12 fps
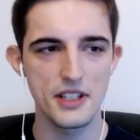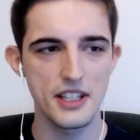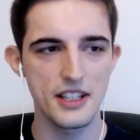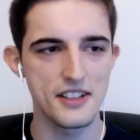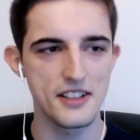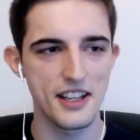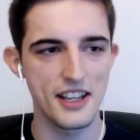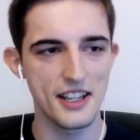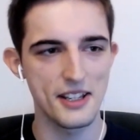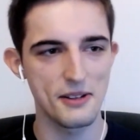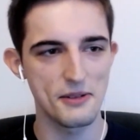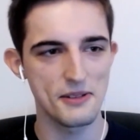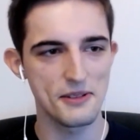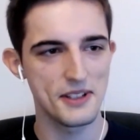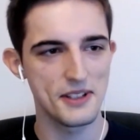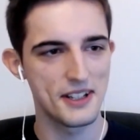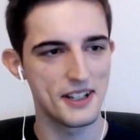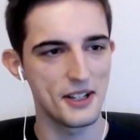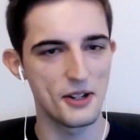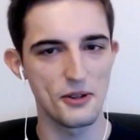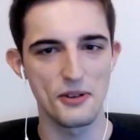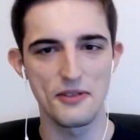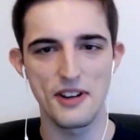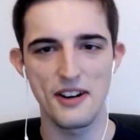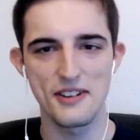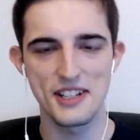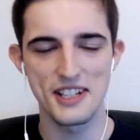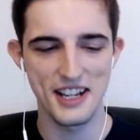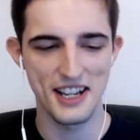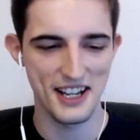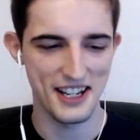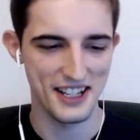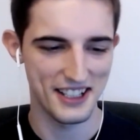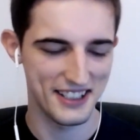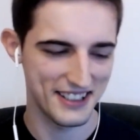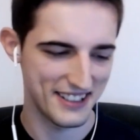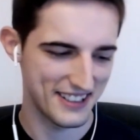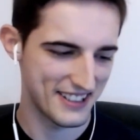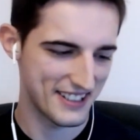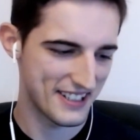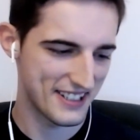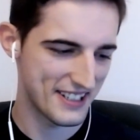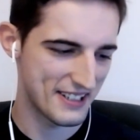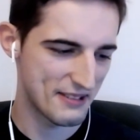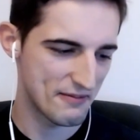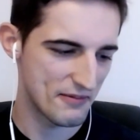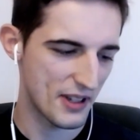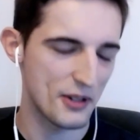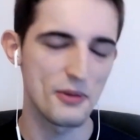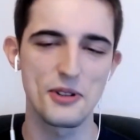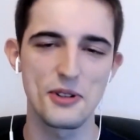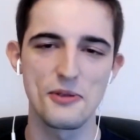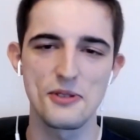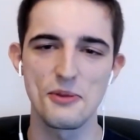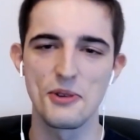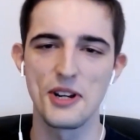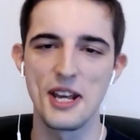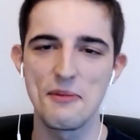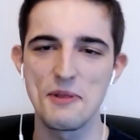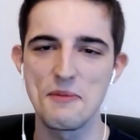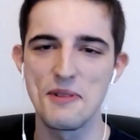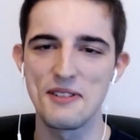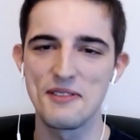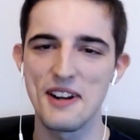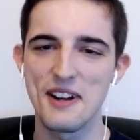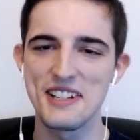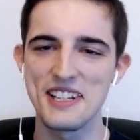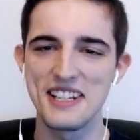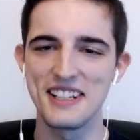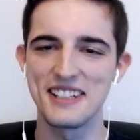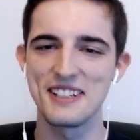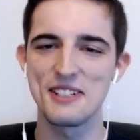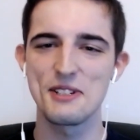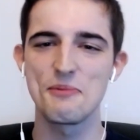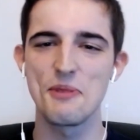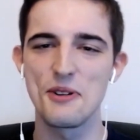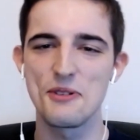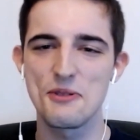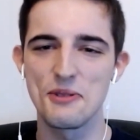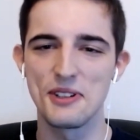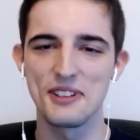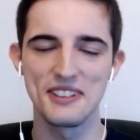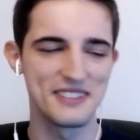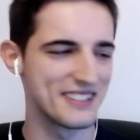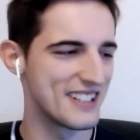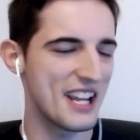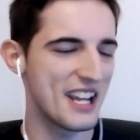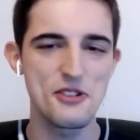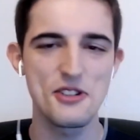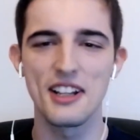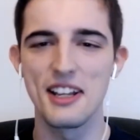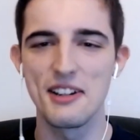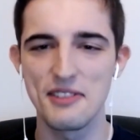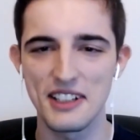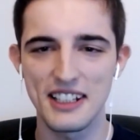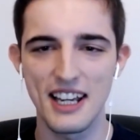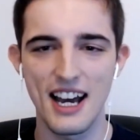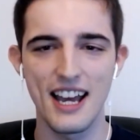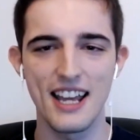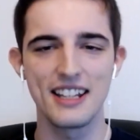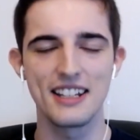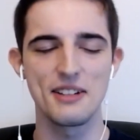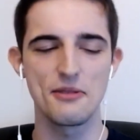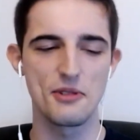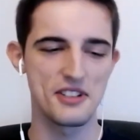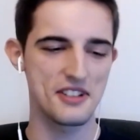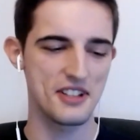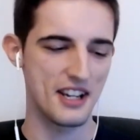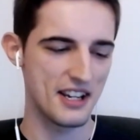He's a, a very, I don't want to use the word hippie, but a very spiritual, nature-loving guy. And he was